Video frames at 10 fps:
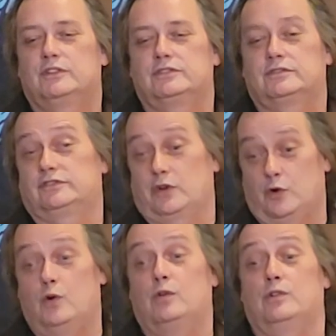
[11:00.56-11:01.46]

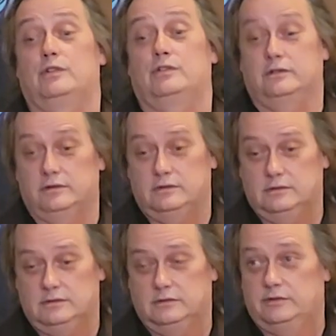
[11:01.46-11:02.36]
soul
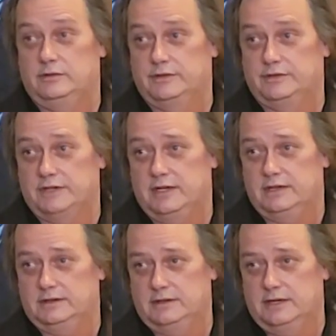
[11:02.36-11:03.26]
to a song.
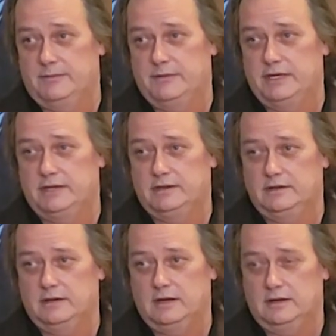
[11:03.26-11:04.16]
Mm-hmm. I mean,
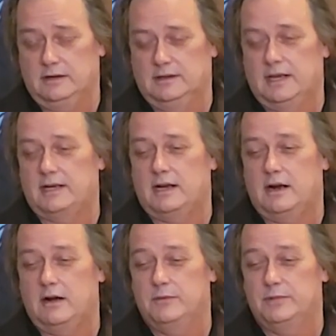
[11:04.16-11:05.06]
a lot of
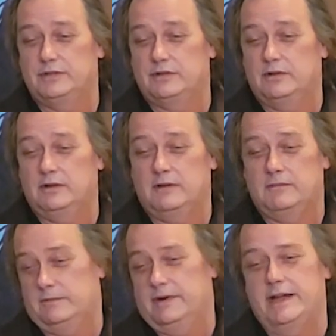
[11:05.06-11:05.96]
R&B soul.
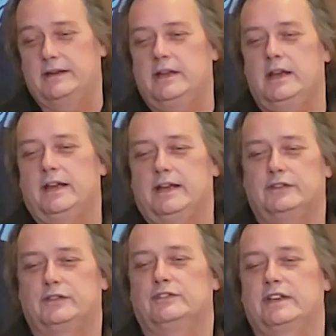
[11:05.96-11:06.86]
Right, as
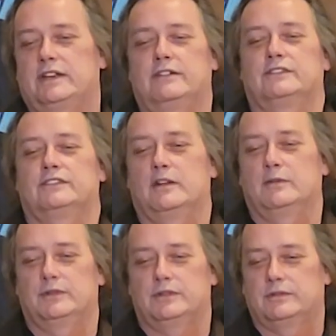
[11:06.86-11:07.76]
soon as I hear a song
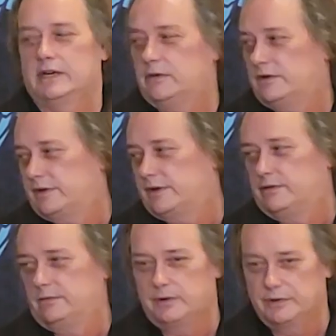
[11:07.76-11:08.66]
with a great organ
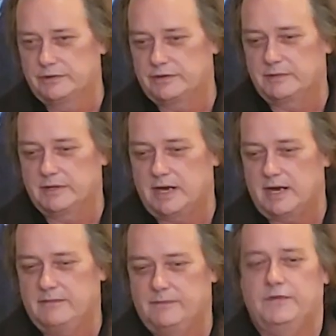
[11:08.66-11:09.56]
or Rhodes or something, I
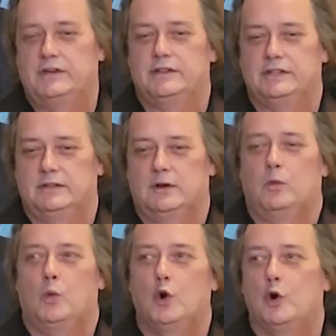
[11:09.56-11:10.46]
feel a
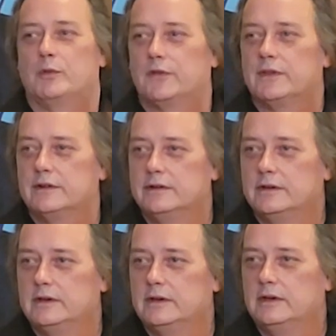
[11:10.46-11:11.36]
warmth.
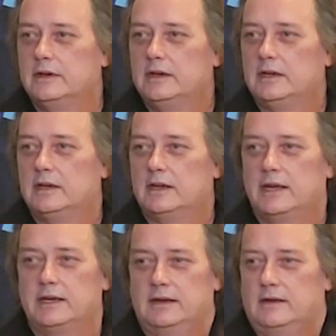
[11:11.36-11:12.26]
Mm-hmm.
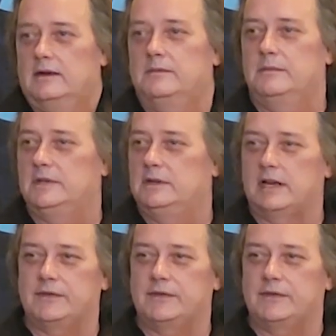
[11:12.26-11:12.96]
Like it definitely.